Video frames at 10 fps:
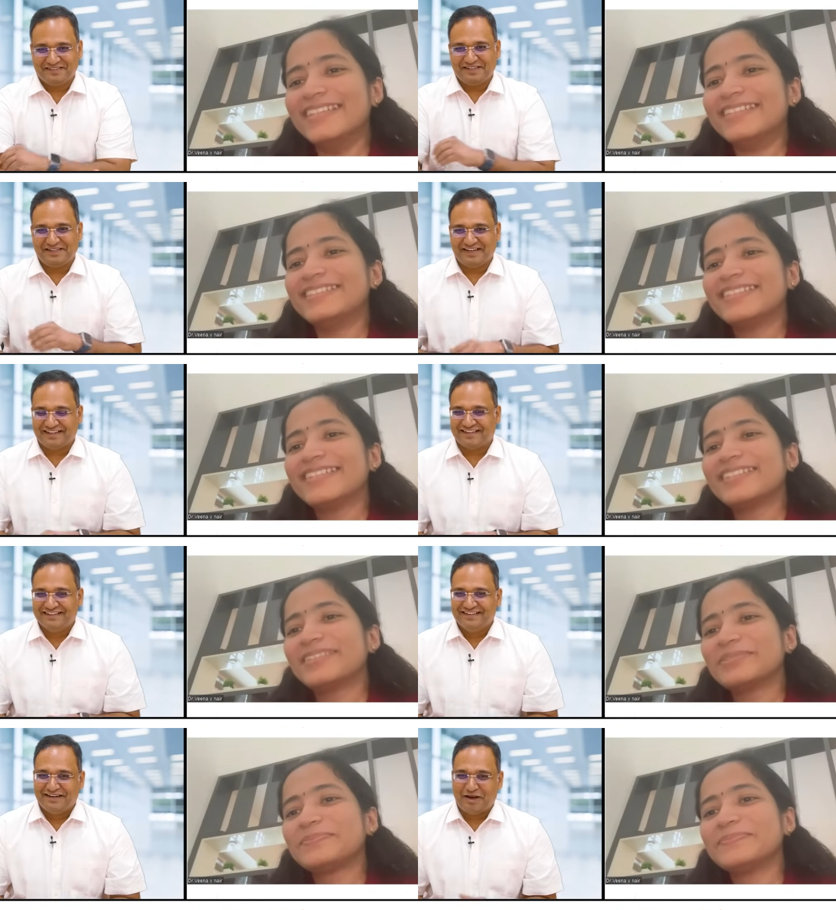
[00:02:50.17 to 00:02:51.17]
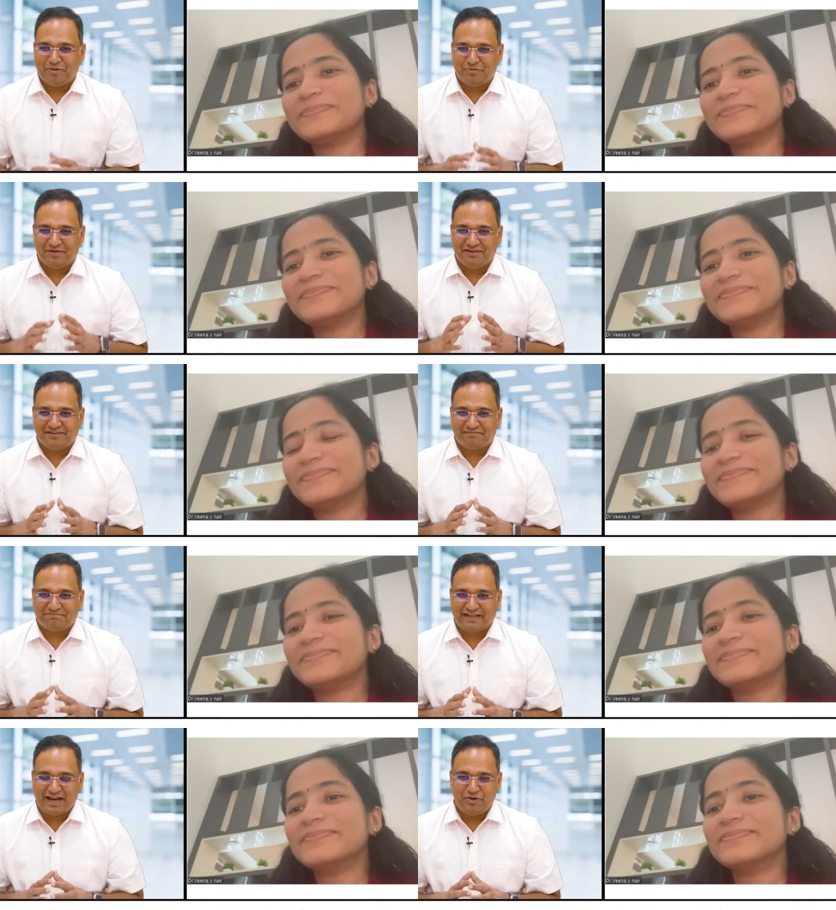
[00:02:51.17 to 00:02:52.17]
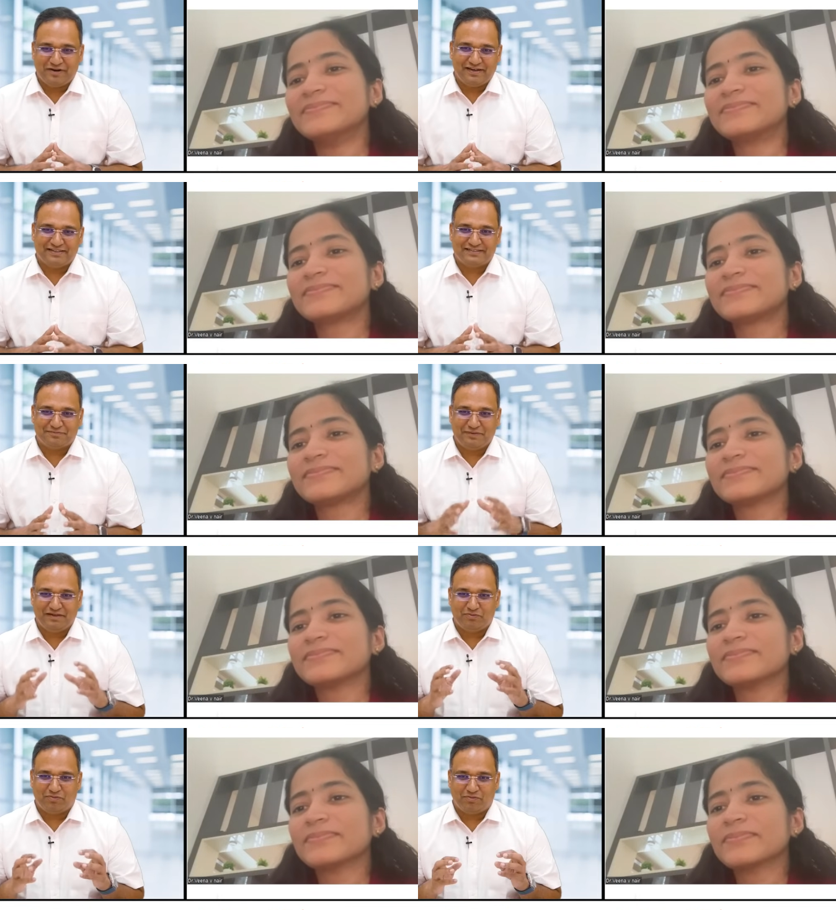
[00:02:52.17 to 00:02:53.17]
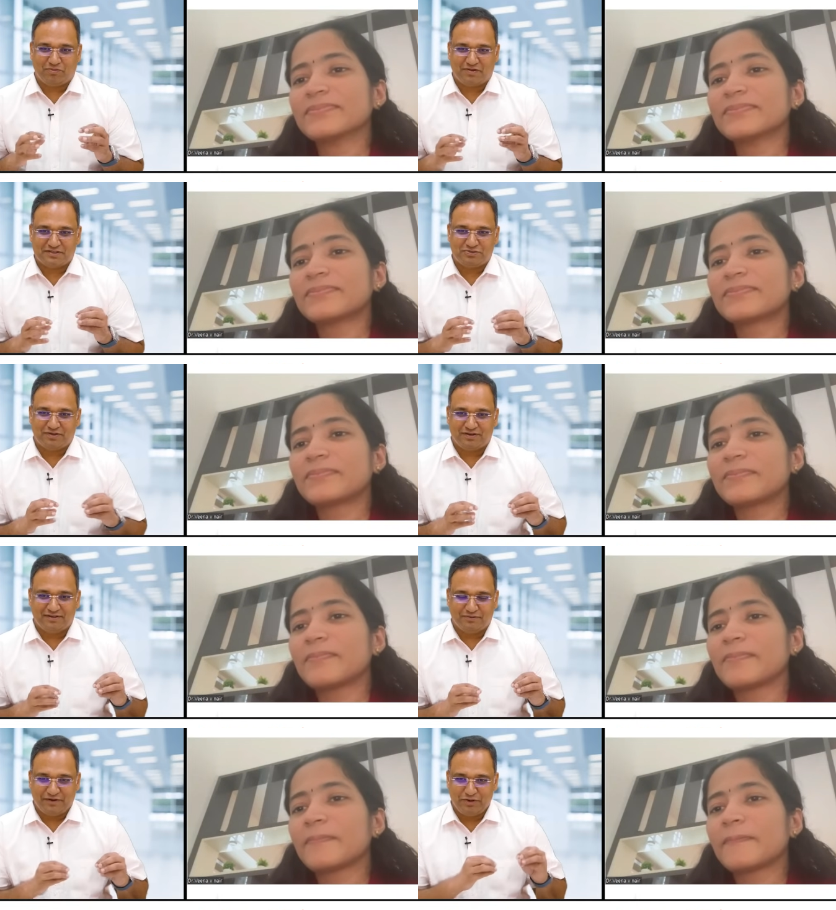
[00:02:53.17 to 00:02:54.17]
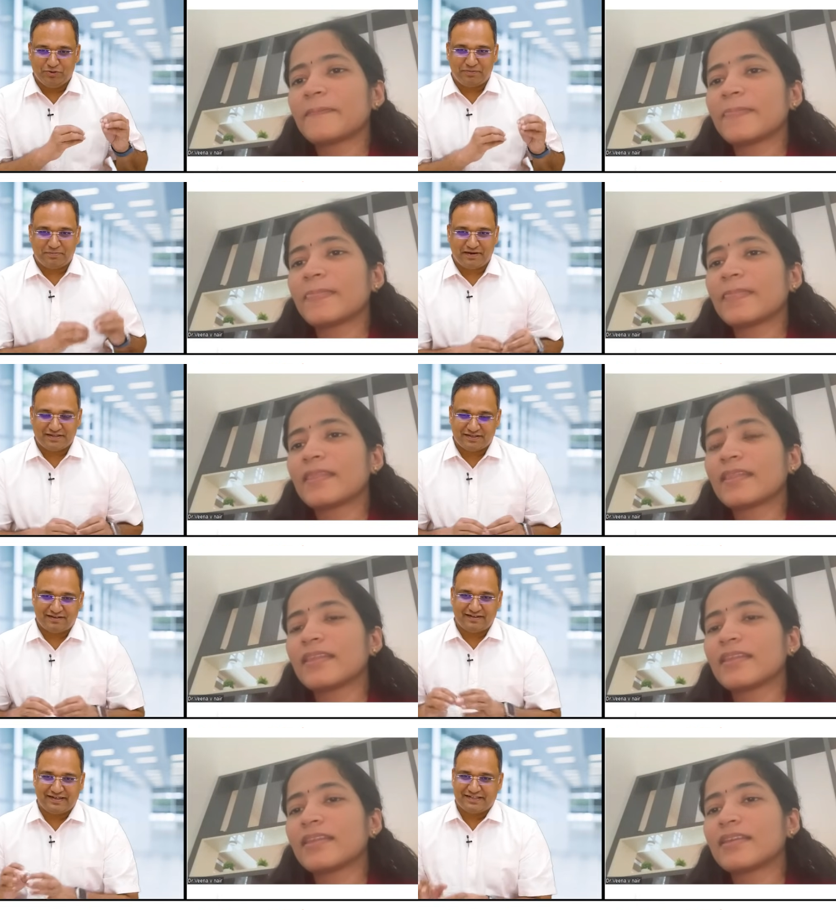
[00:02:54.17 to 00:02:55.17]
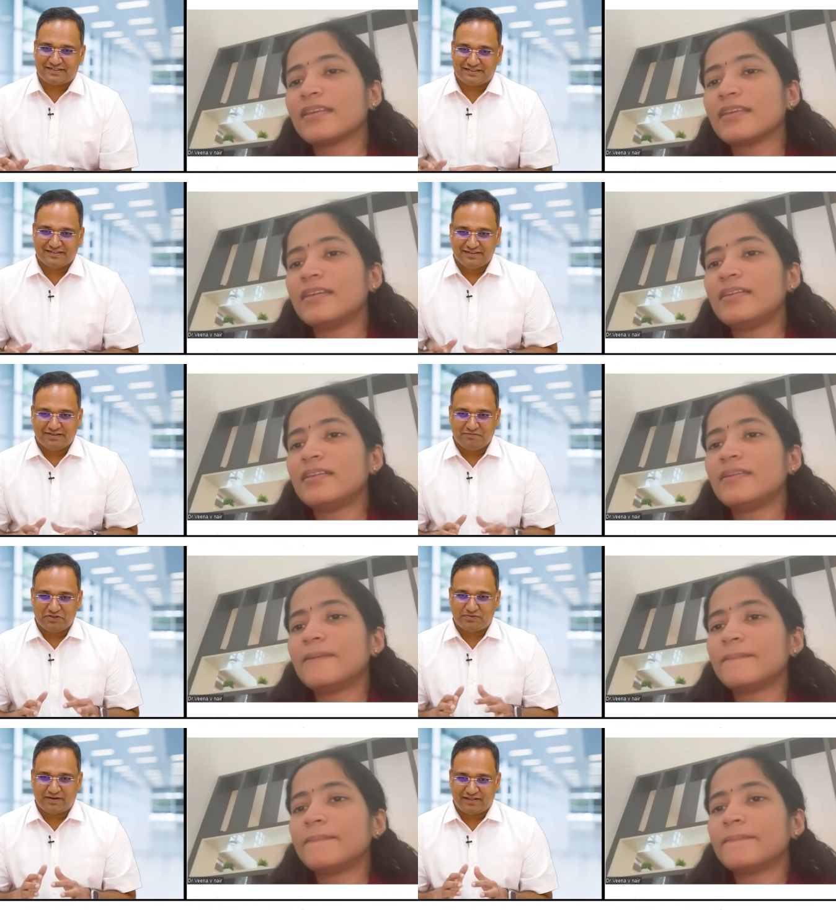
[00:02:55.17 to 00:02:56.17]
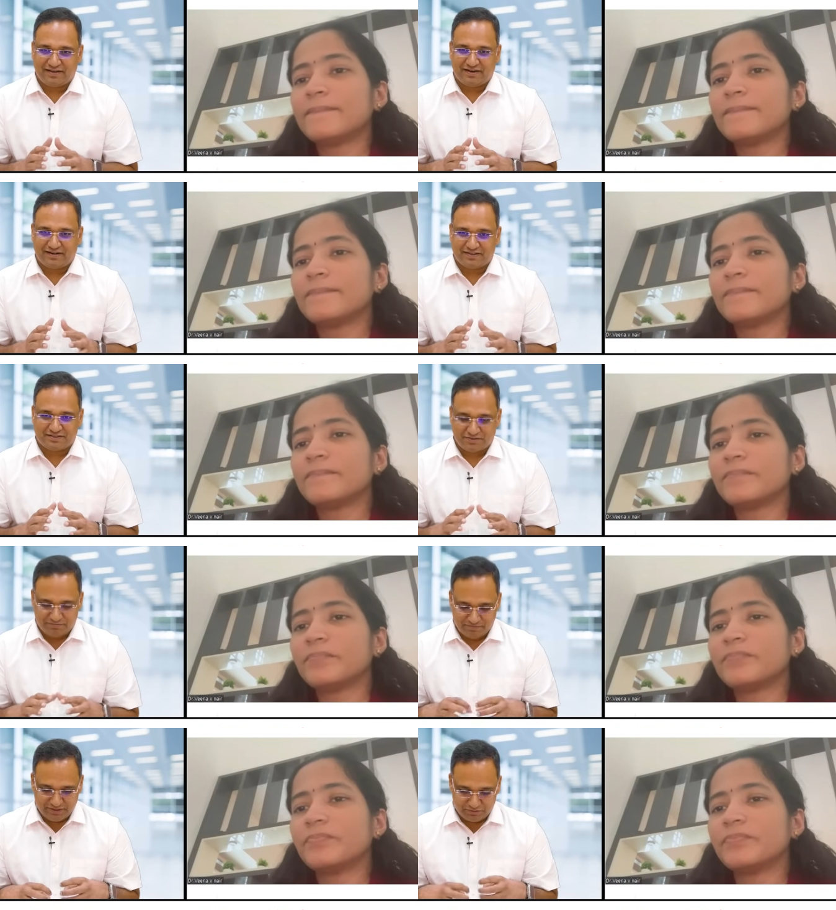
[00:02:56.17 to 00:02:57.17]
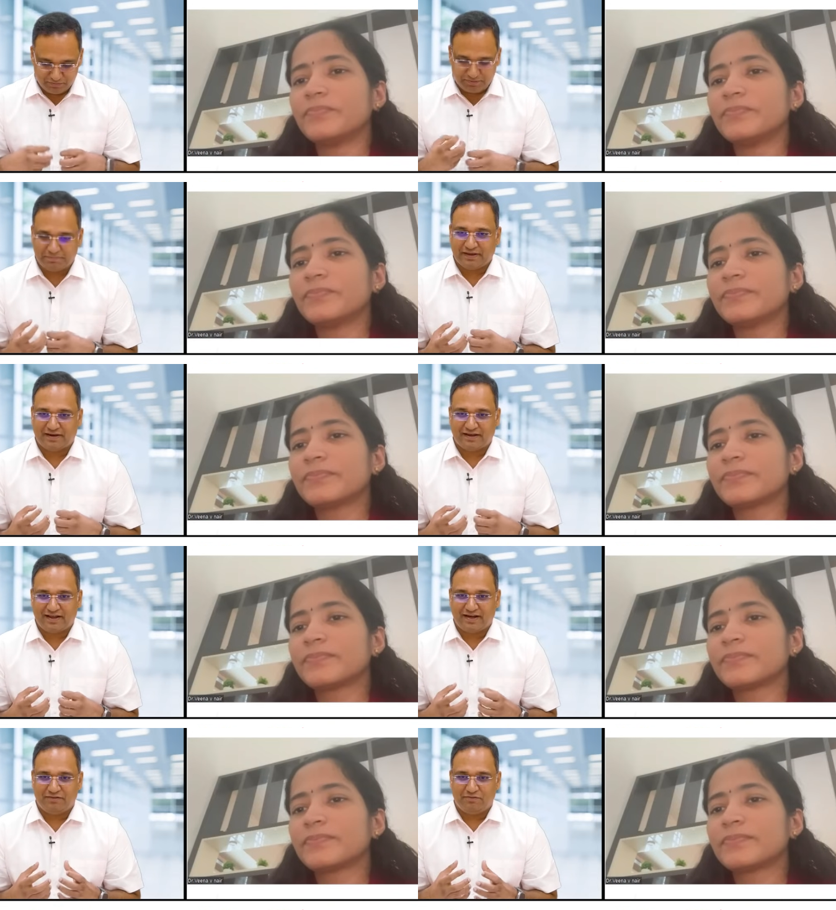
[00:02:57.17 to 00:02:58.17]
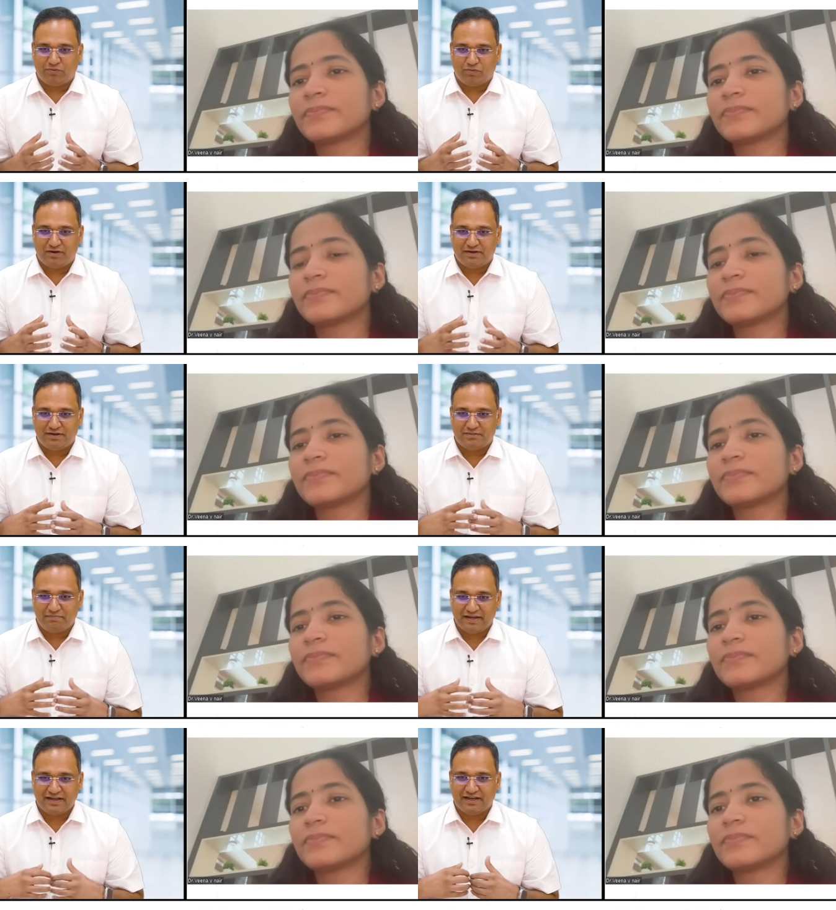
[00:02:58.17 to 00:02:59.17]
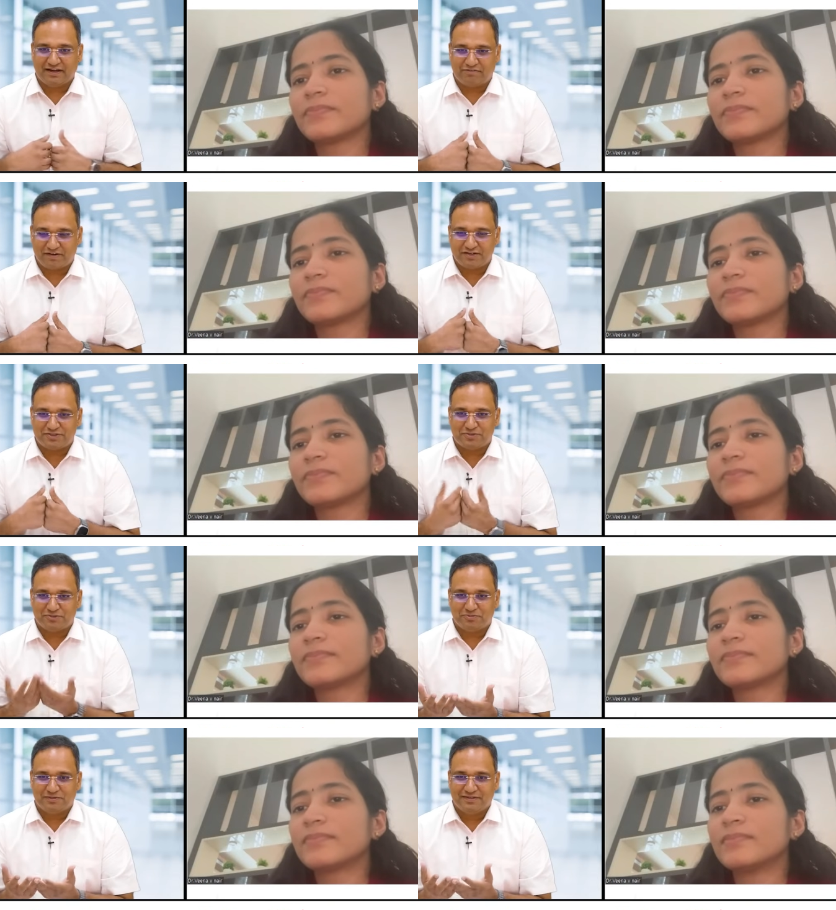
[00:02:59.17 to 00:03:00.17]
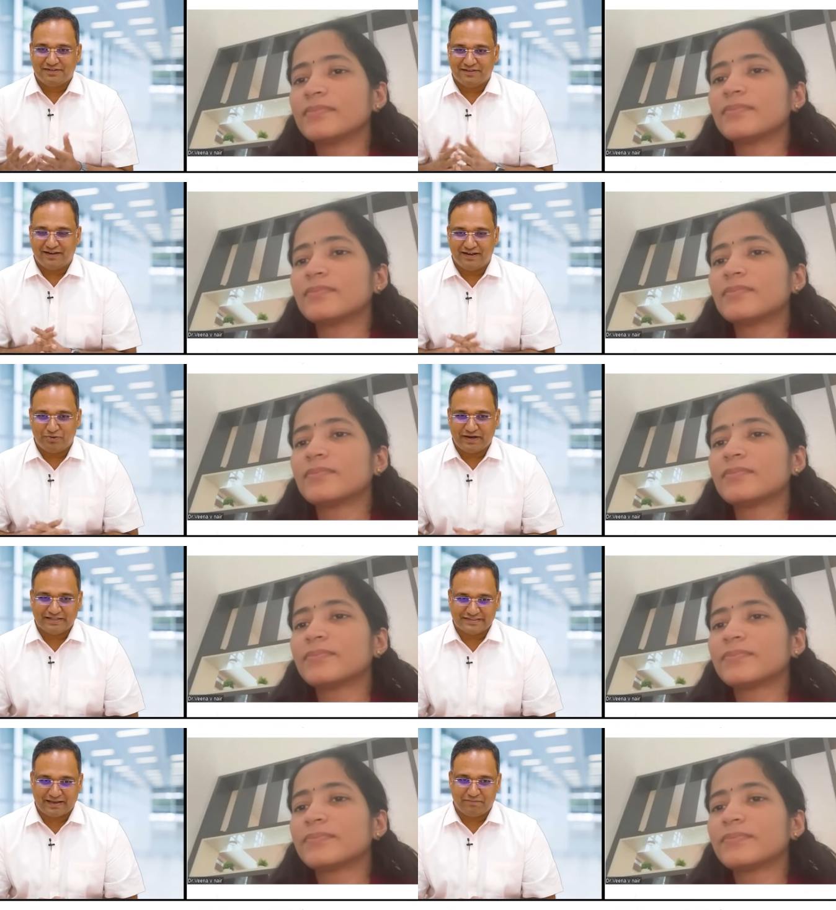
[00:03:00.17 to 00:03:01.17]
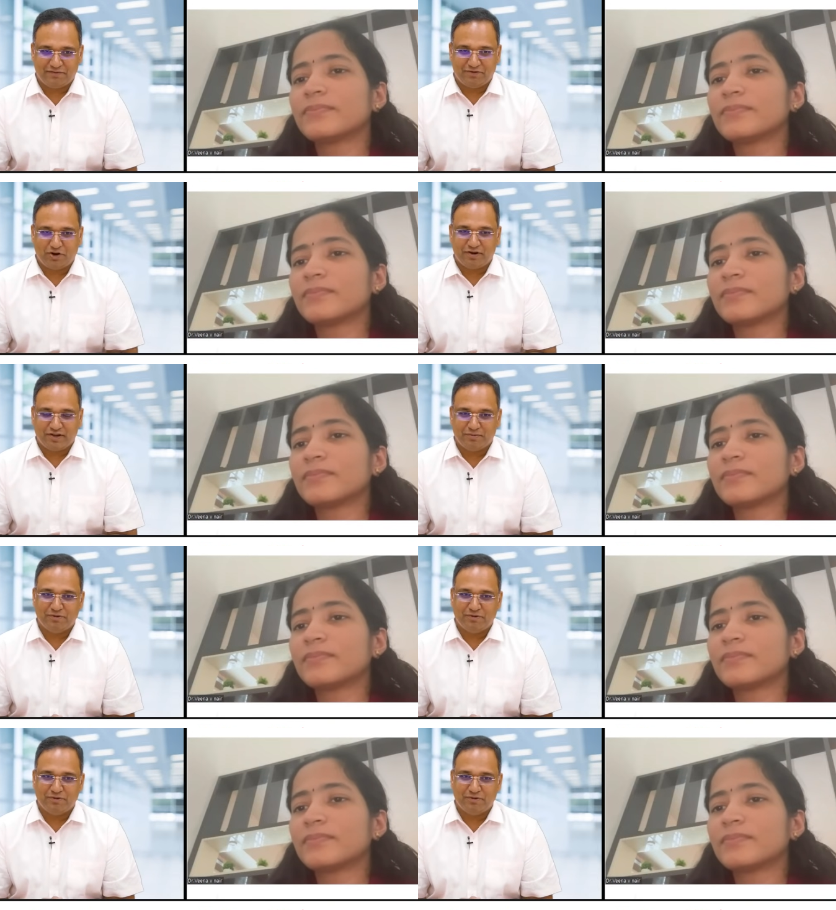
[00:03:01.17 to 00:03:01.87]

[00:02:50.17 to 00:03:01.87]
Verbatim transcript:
Speaker 1: Really great. Now, uh, can you tell us, I mean, was your the video preparation and the test which were there as, I mean, to prepare, and what did making a reference to uh, your exam? I mean, were you